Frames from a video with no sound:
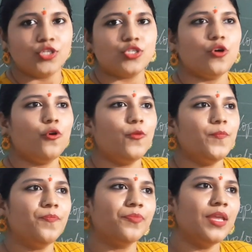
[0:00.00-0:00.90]
So
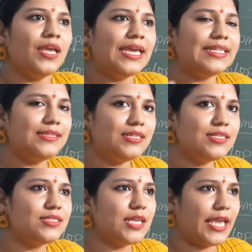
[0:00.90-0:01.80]
in
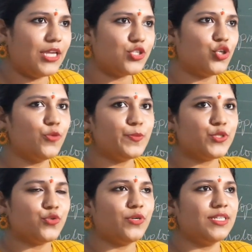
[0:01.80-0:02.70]
this age group,
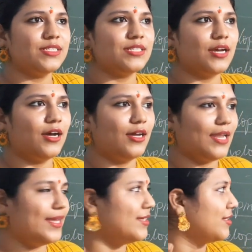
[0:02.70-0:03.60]
students
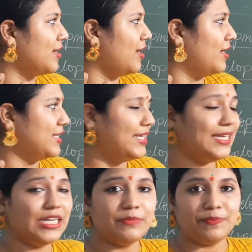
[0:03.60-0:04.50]
they
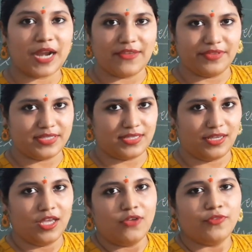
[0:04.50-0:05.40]
need
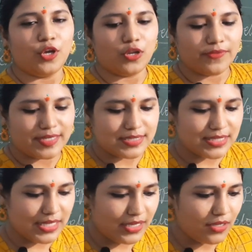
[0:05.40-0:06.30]
privacy. We always
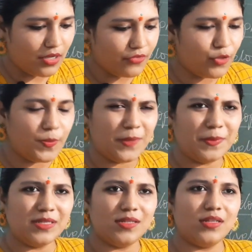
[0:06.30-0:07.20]
see a few
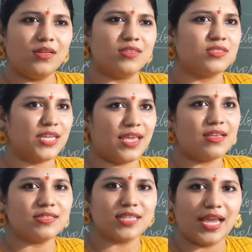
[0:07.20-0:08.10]
people
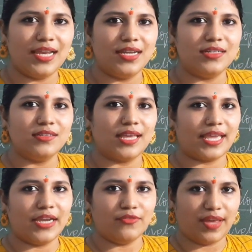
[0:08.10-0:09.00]
staying silent. They
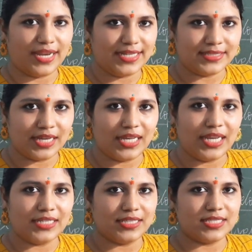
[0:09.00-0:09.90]
get very dull
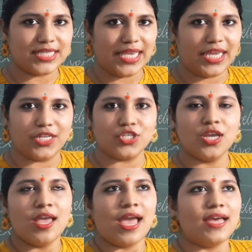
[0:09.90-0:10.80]
at this age,
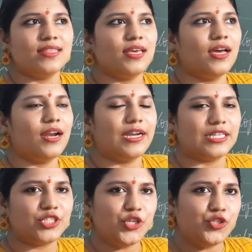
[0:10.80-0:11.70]
and they are
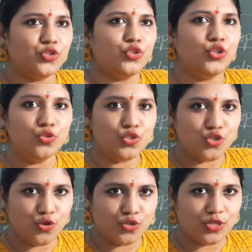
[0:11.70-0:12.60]
addicted to news,
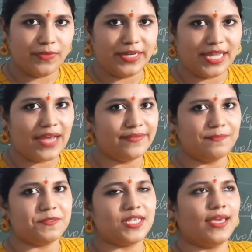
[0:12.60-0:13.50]
social media,
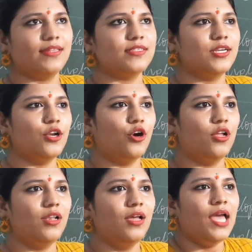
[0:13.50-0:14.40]
websites and
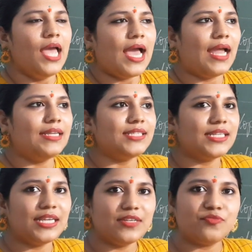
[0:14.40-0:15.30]
all, and they
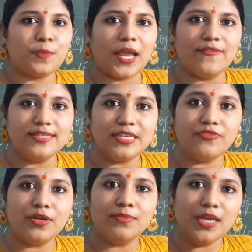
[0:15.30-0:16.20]
need privacy
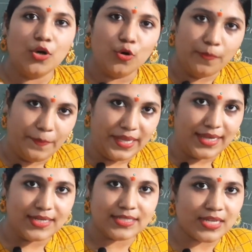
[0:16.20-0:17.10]
from their own
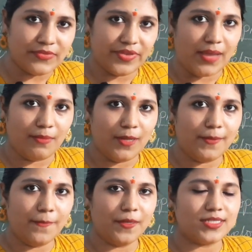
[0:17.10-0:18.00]
parents and family
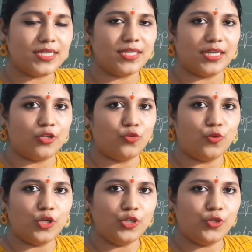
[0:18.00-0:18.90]
members, and they don't
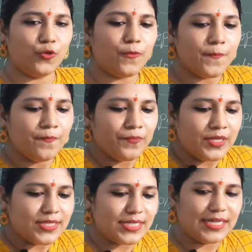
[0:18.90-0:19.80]
want to
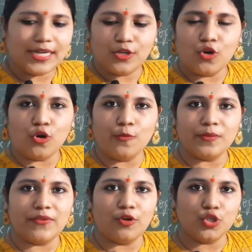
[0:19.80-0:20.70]
sit at home,
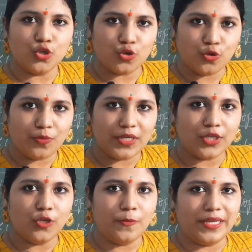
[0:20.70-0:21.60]
they want to roam at
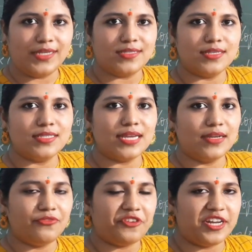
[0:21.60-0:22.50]
new places,
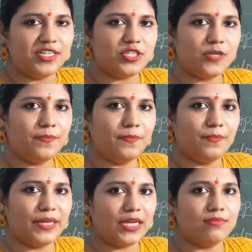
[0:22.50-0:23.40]
and friendship
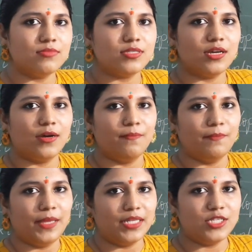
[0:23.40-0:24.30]
becomes a
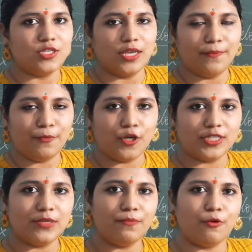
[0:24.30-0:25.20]
much
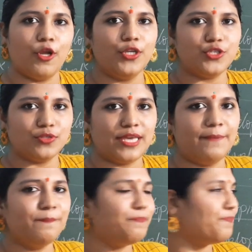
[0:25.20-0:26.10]
important point to them.